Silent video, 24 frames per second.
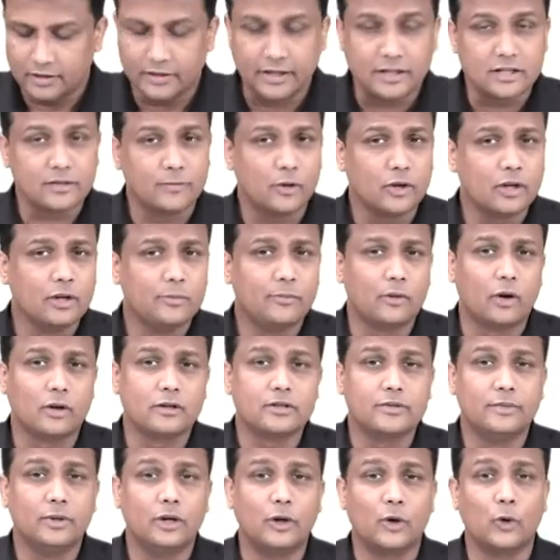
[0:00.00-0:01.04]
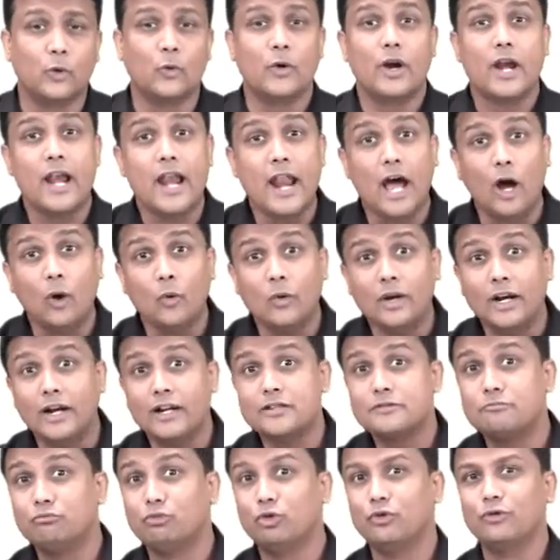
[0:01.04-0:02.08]
That is about the proximal row. Now let
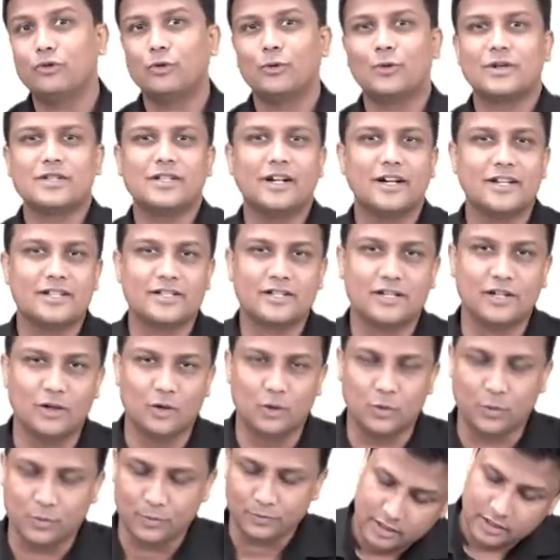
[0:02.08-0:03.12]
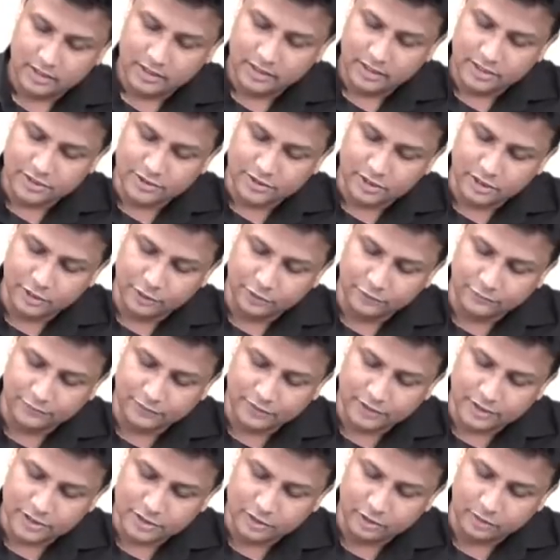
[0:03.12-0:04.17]
us move towards the distal row. Distal row
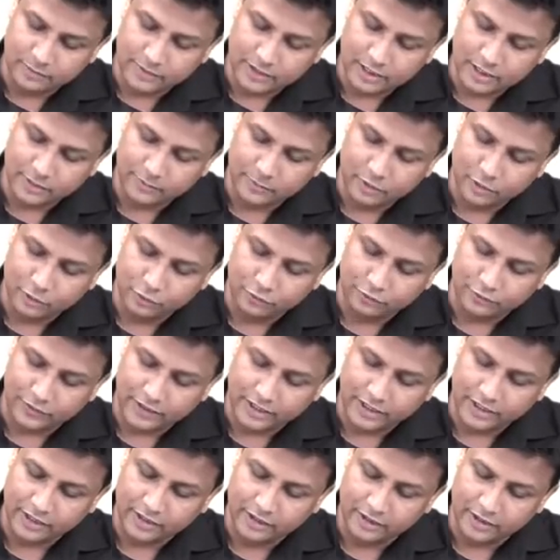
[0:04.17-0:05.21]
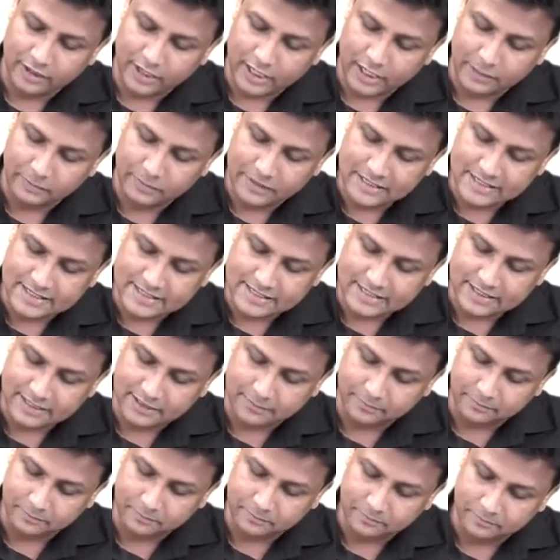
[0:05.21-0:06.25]
first you will be able to find here
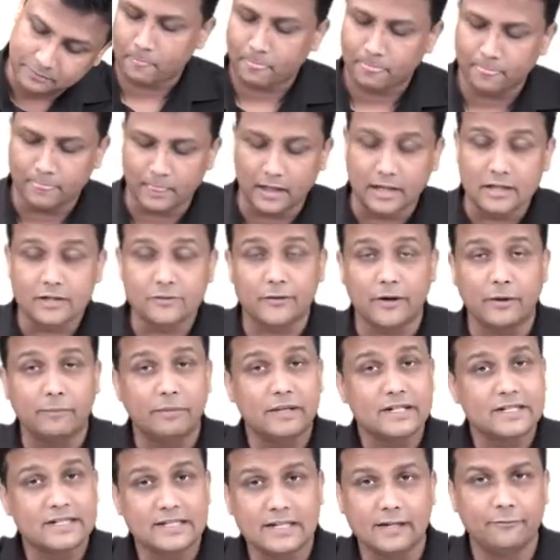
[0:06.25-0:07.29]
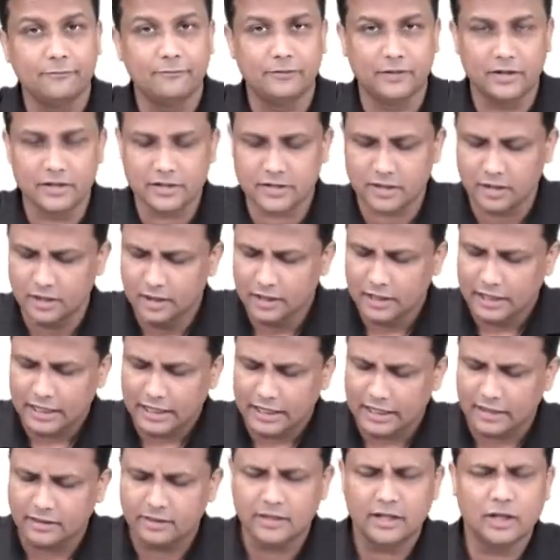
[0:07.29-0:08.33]
trapezium that is trapezium first
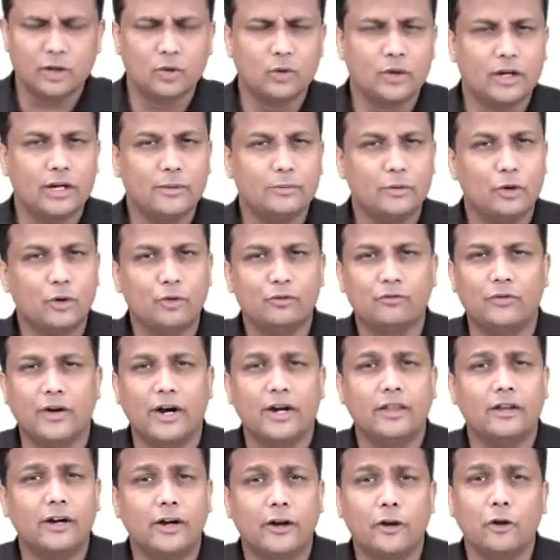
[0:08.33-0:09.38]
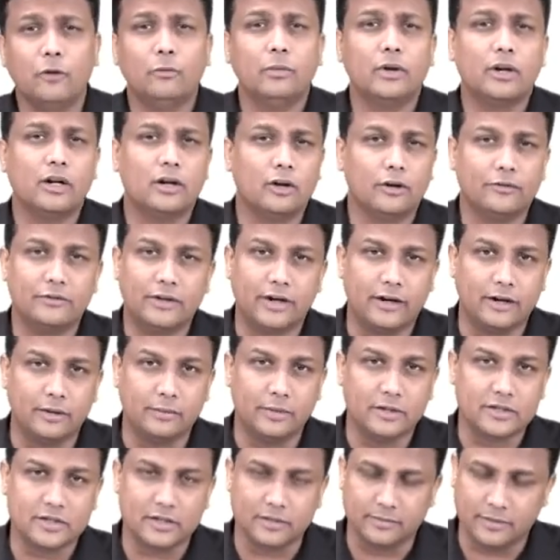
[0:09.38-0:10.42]
and there you are able to find the tubercle of the
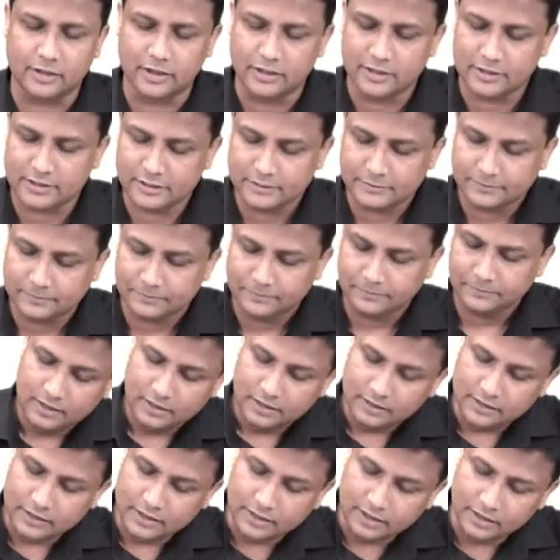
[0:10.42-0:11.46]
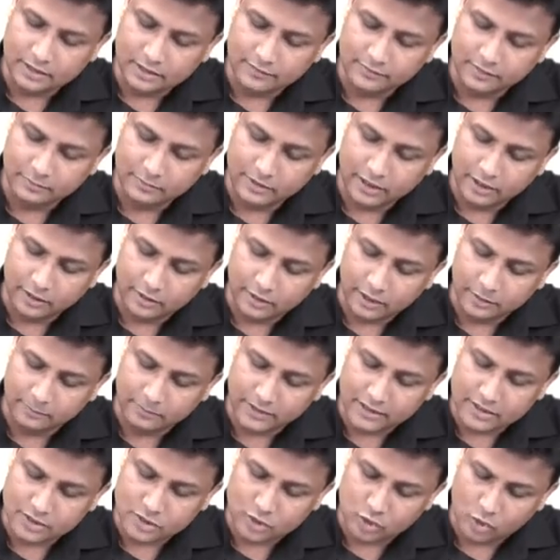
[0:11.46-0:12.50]
trapezium guys. Then there will be
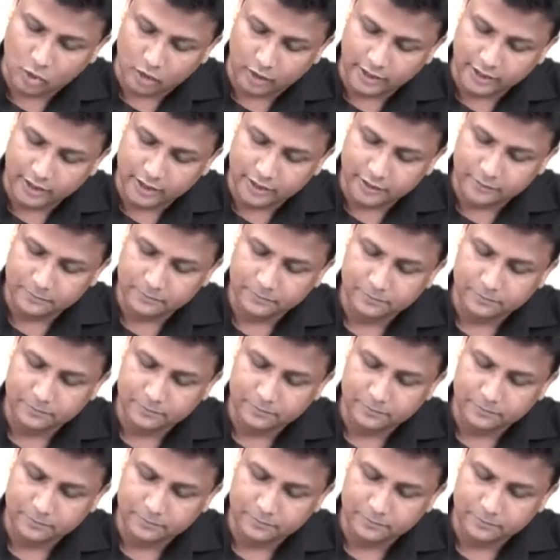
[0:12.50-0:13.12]
trapezoid.